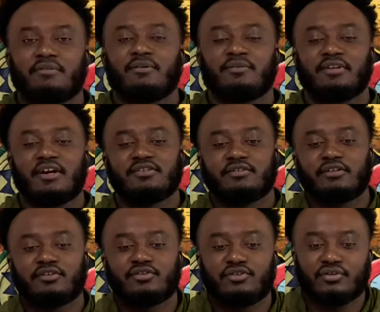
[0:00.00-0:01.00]

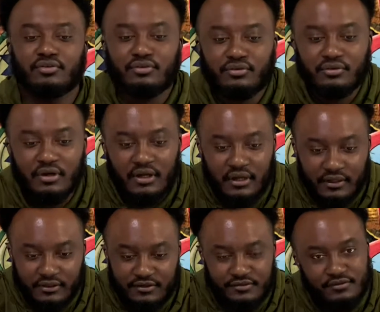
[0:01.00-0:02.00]
1002,
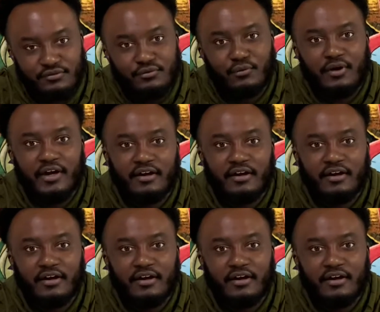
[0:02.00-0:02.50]
this is where